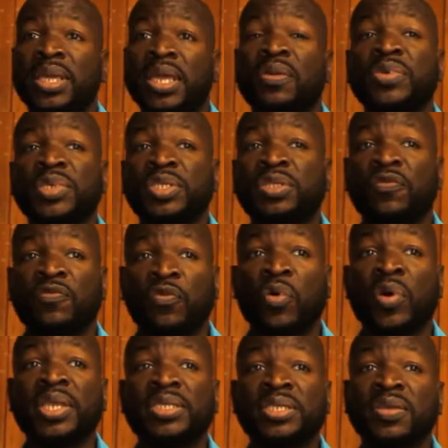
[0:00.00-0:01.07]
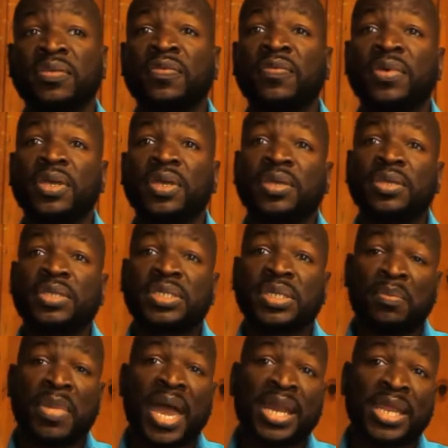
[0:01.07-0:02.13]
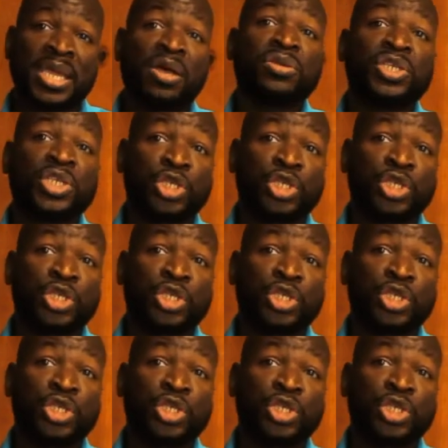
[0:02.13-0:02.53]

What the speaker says: It was the voice of somebody else